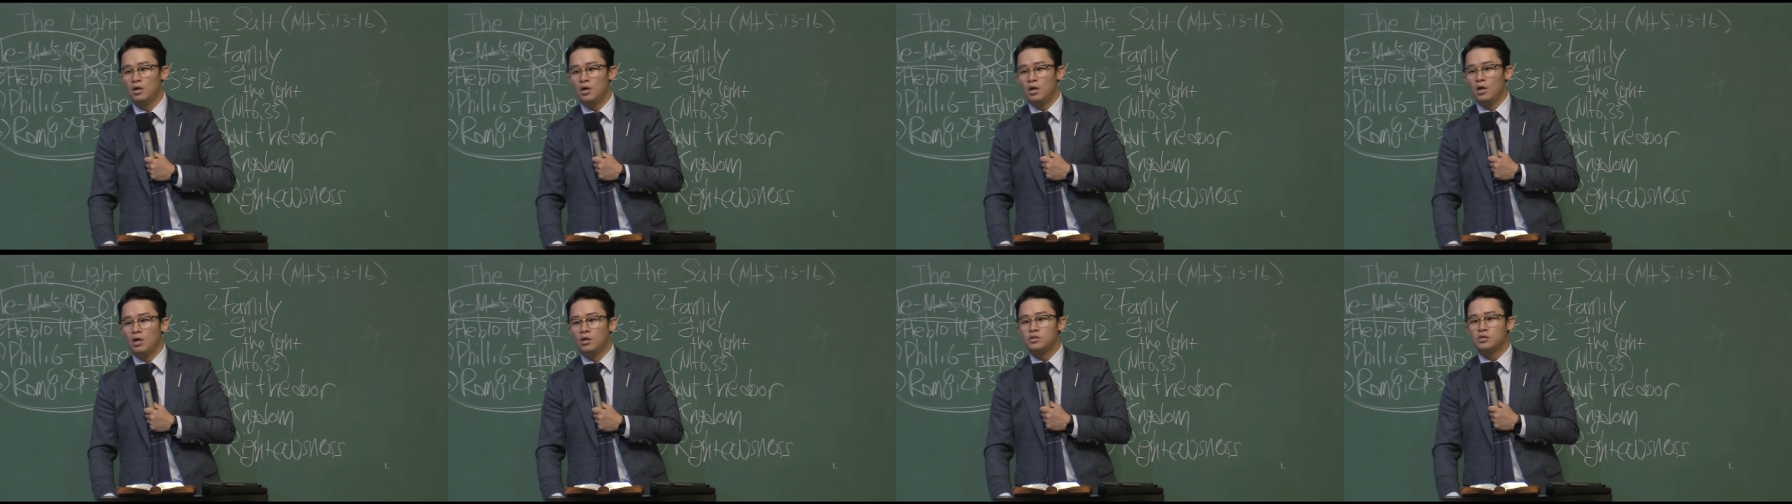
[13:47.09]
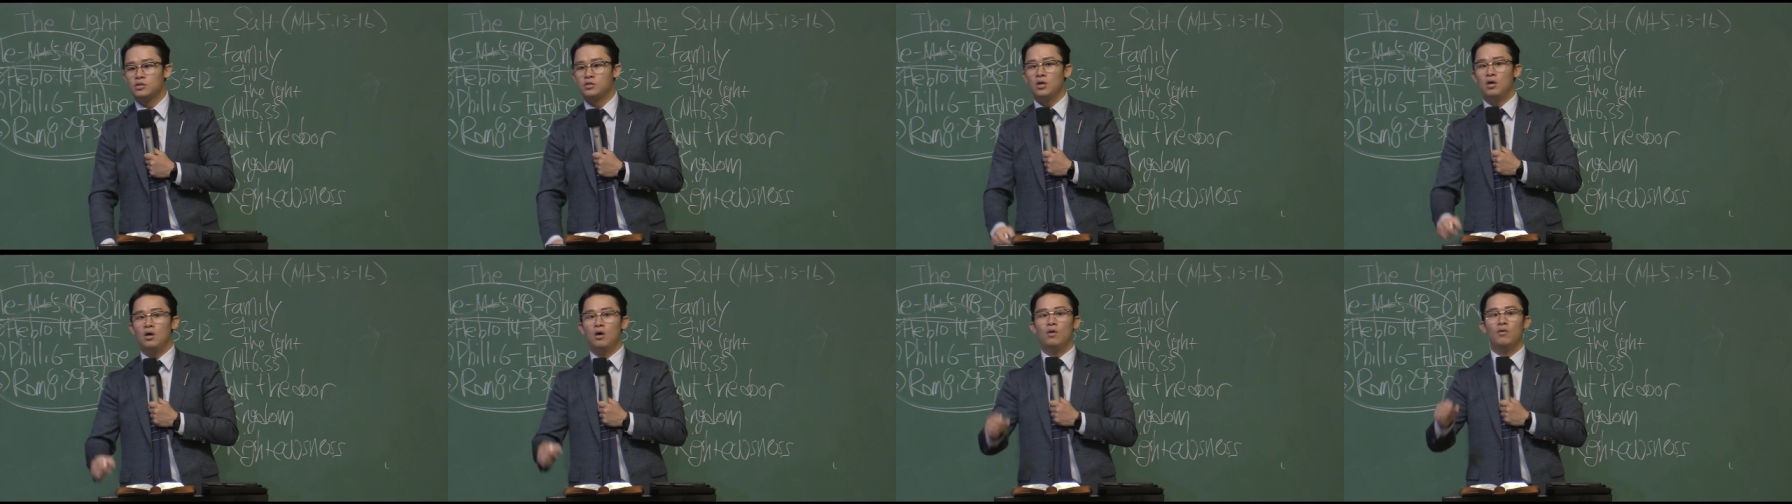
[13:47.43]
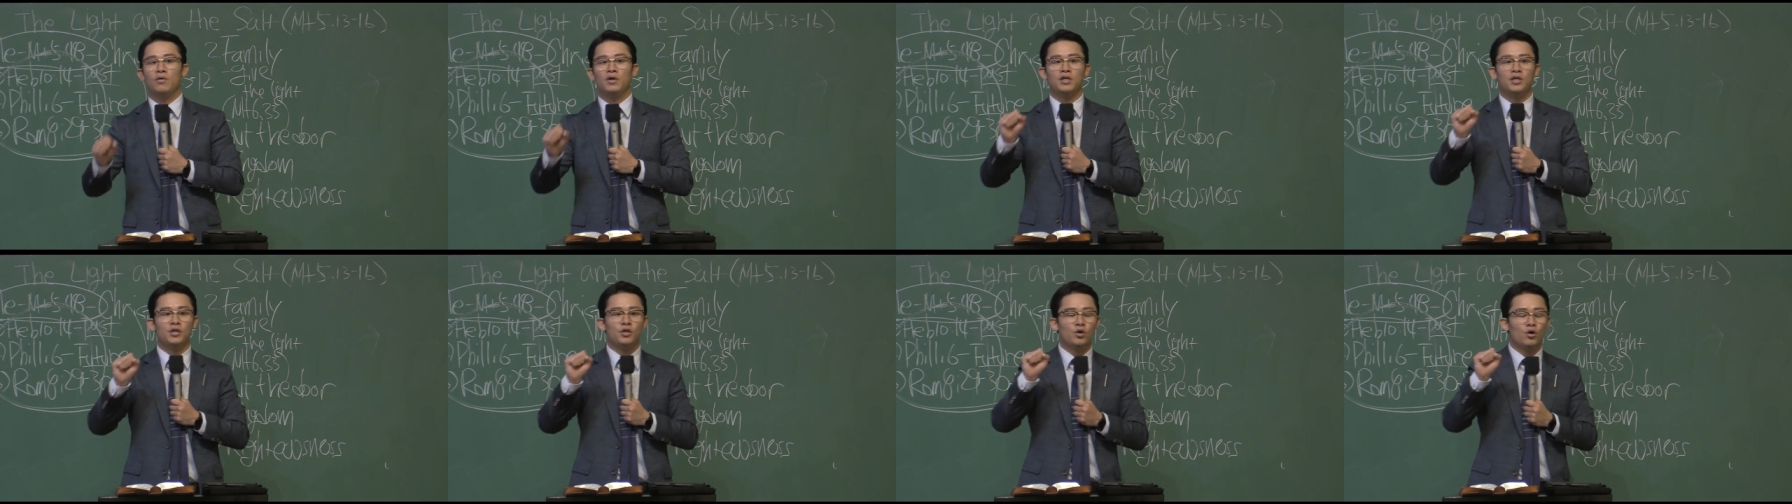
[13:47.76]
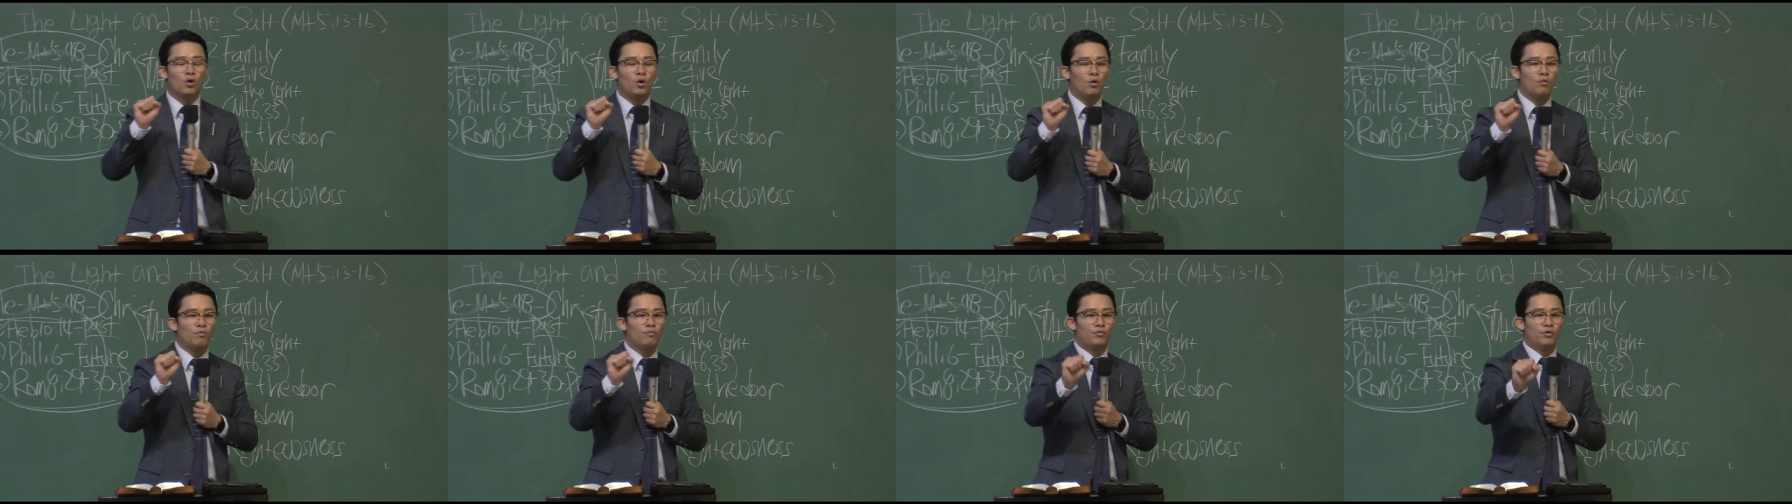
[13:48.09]
So in
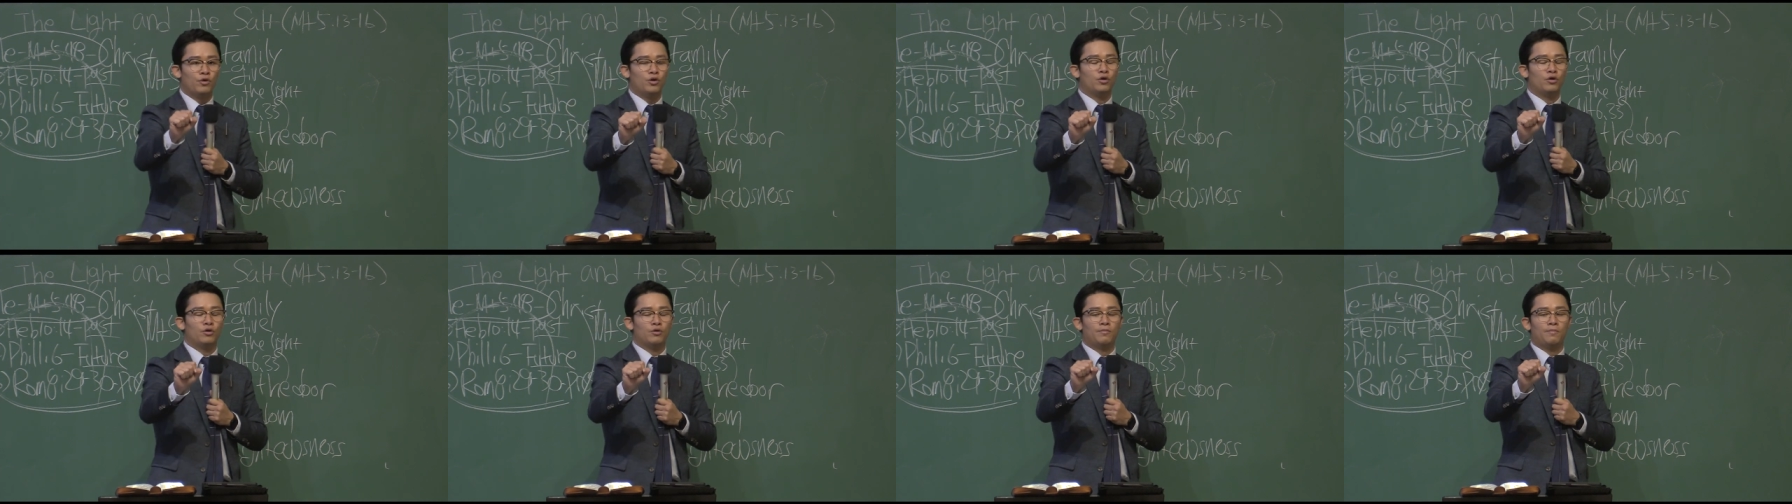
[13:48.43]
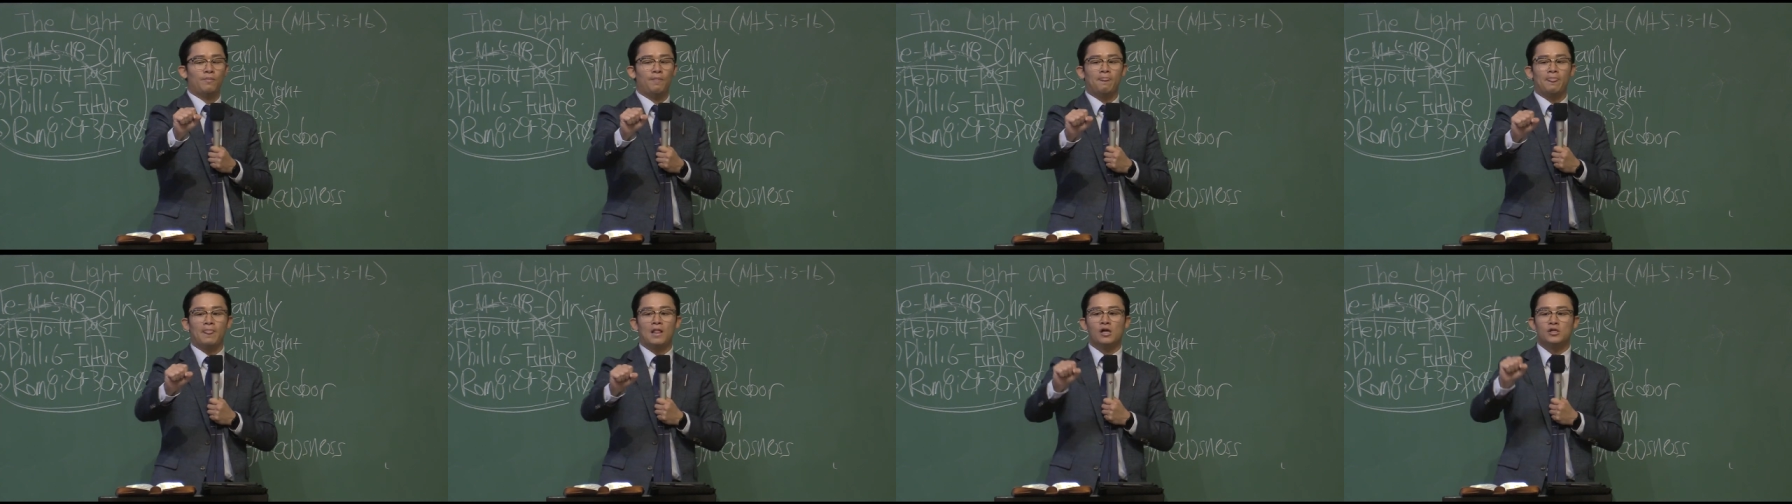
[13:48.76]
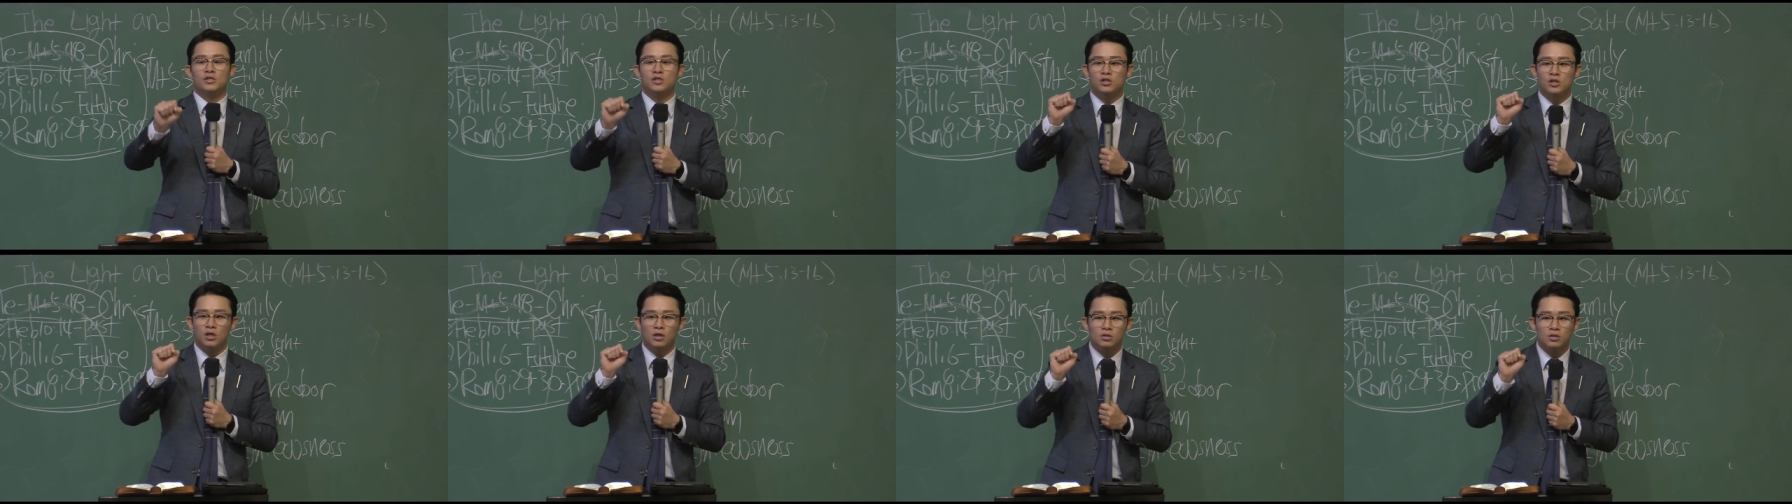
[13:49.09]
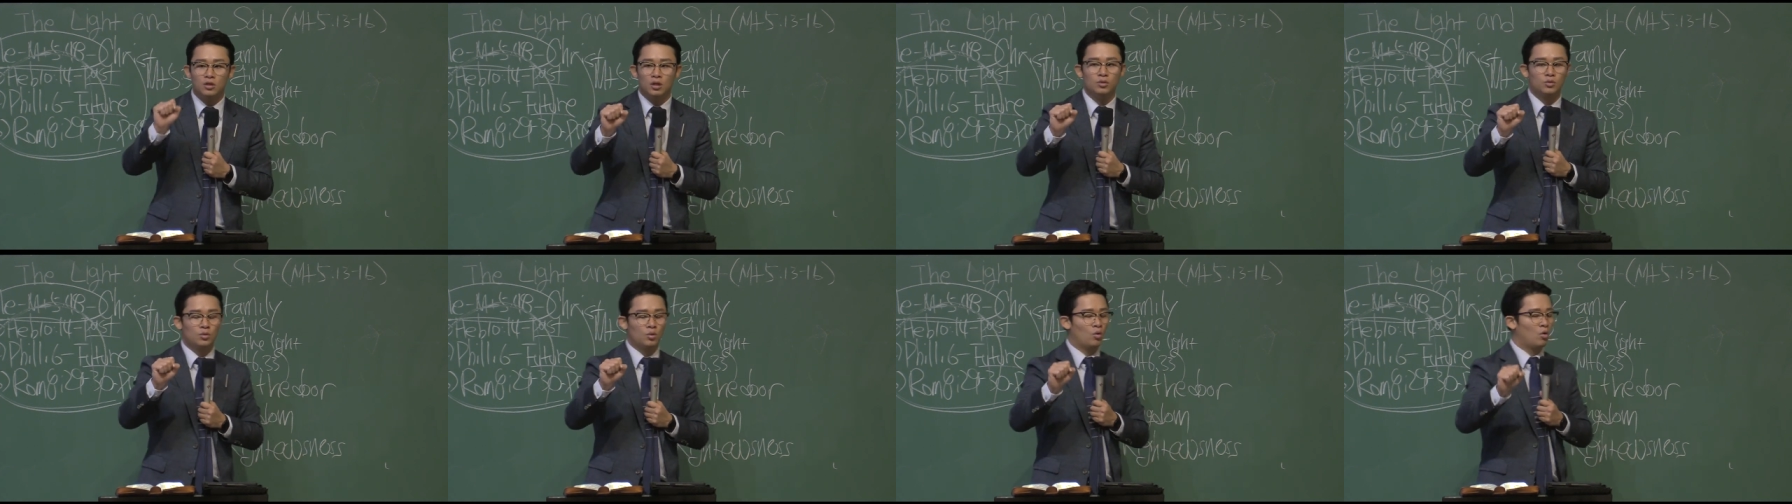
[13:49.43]
your room, shut
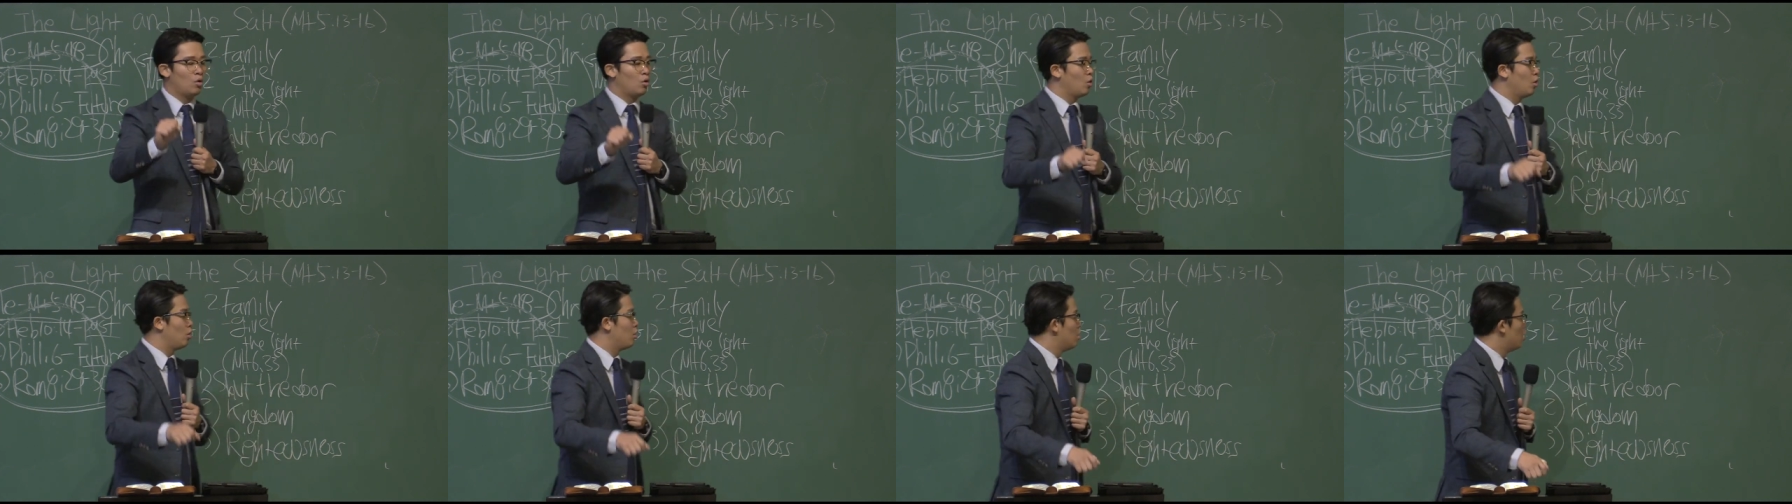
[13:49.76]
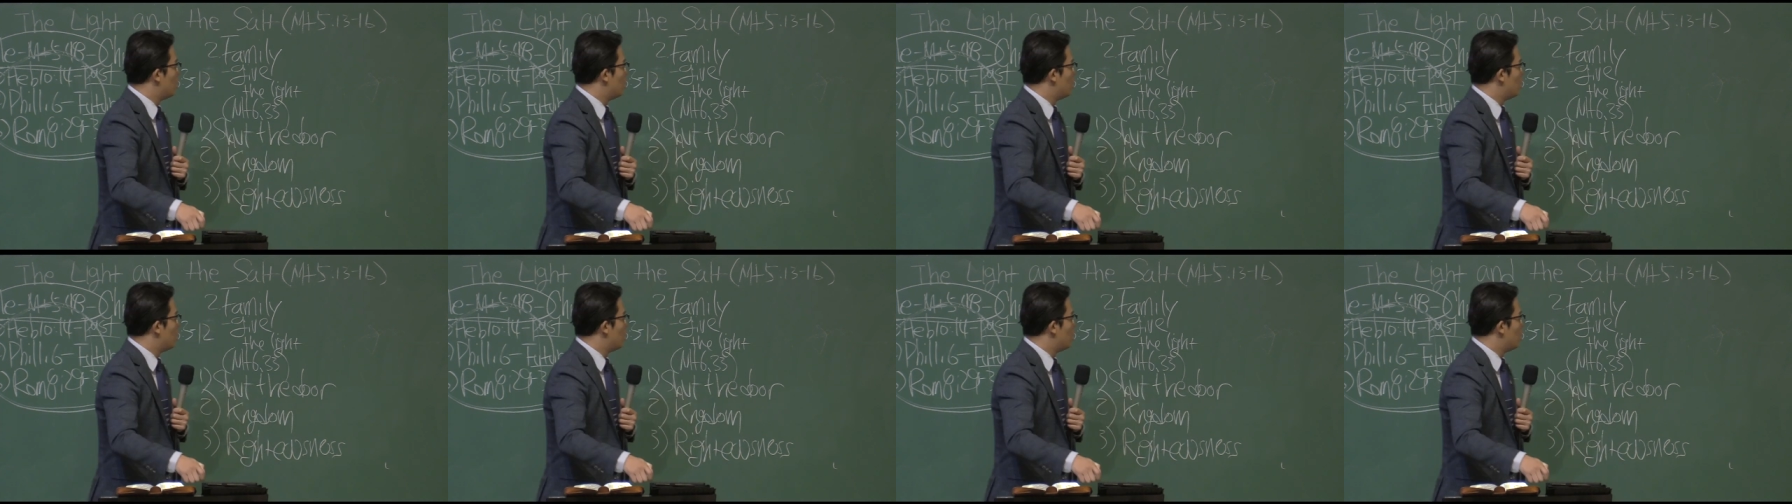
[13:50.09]
the door,